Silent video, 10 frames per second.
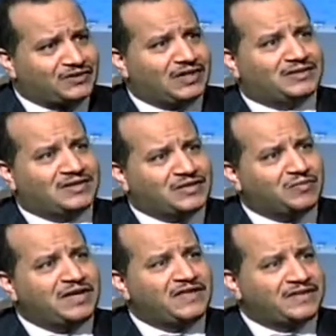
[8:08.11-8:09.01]

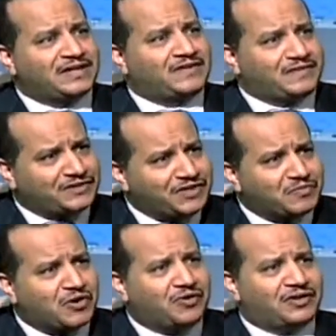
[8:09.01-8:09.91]
it means that
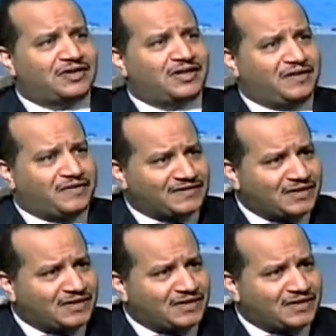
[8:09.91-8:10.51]
the T-boy,